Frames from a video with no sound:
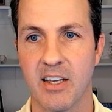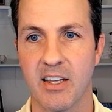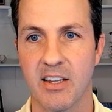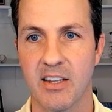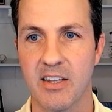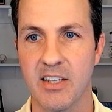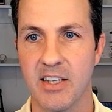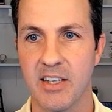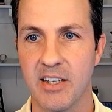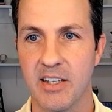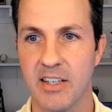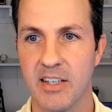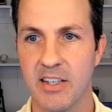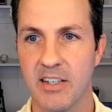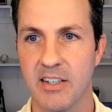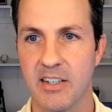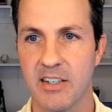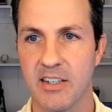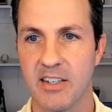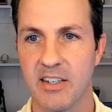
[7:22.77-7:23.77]

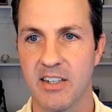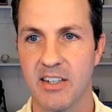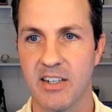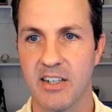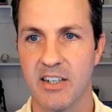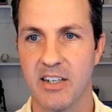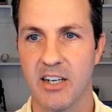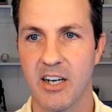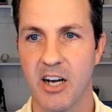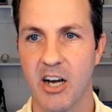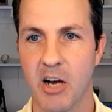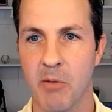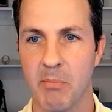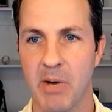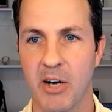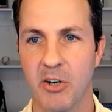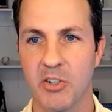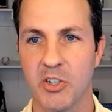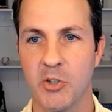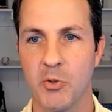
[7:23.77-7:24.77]
the
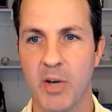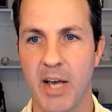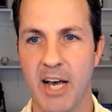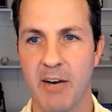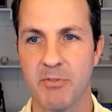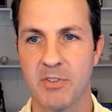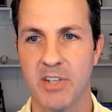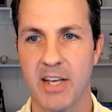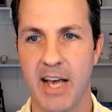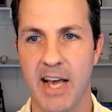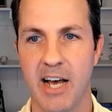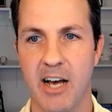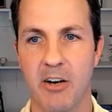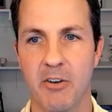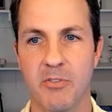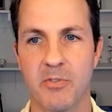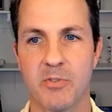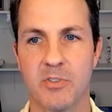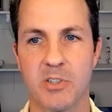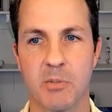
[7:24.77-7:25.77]
amount you have
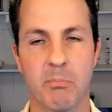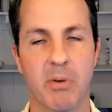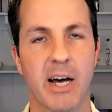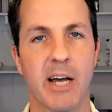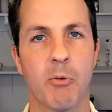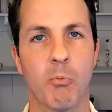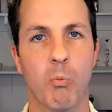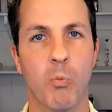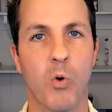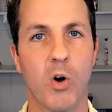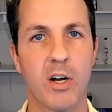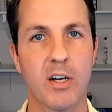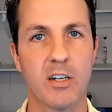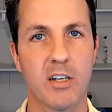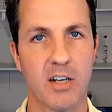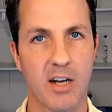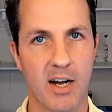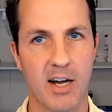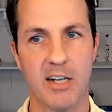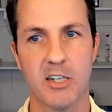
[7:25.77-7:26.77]
to buy one
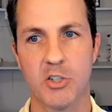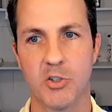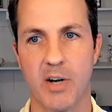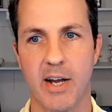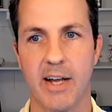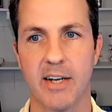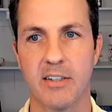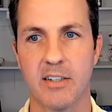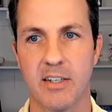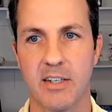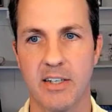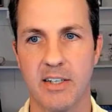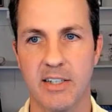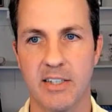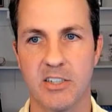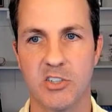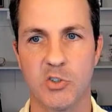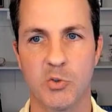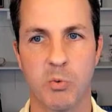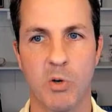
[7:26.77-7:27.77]
contract
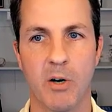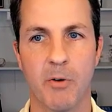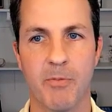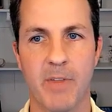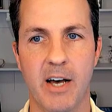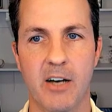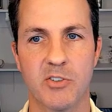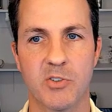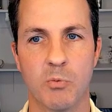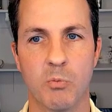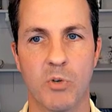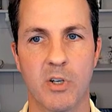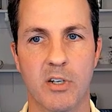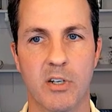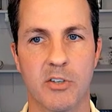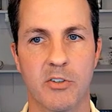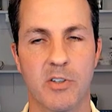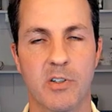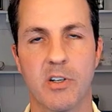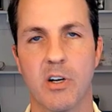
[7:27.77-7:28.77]
is
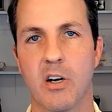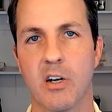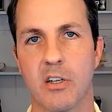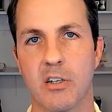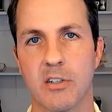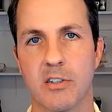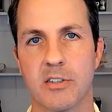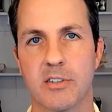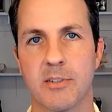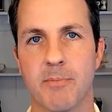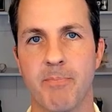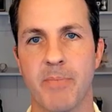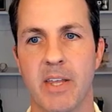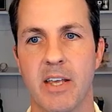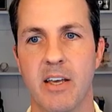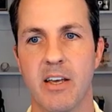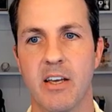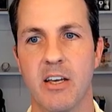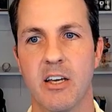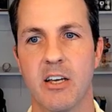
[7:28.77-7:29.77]
$12,100.
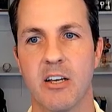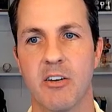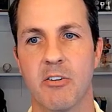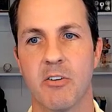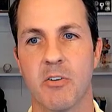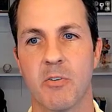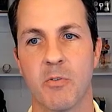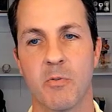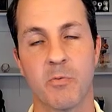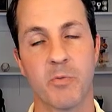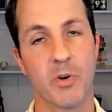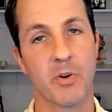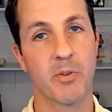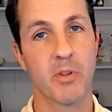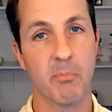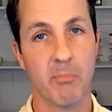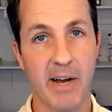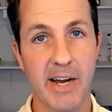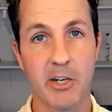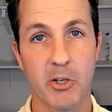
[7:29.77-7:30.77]
For the
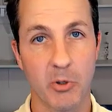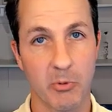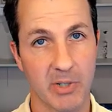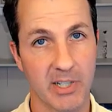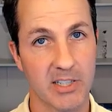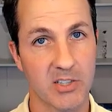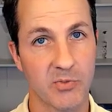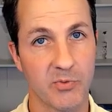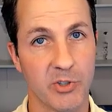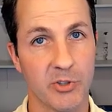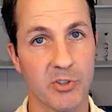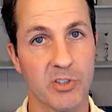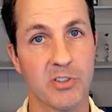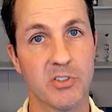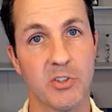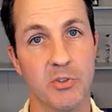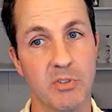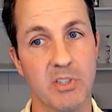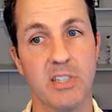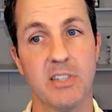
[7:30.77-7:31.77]
micro ES futures,
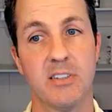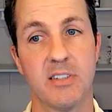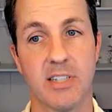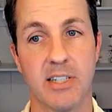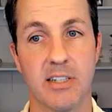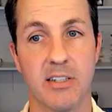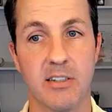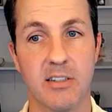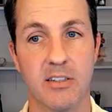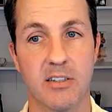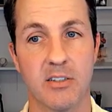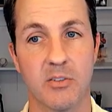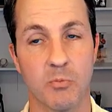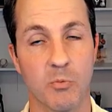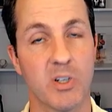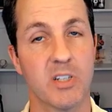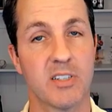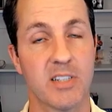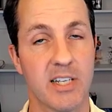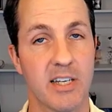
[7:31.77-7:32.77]
you need
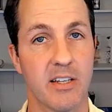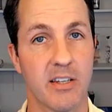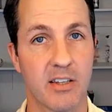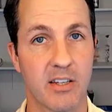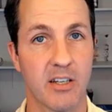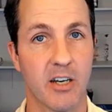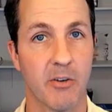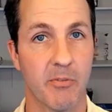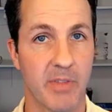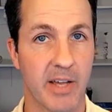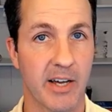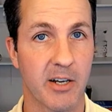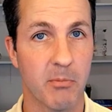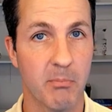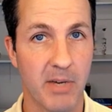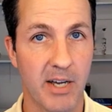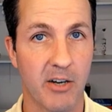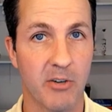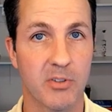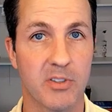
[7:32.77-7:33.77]
1/10 of that
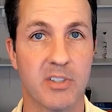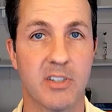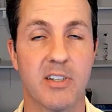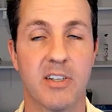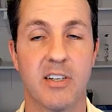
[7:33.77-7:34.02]
amount.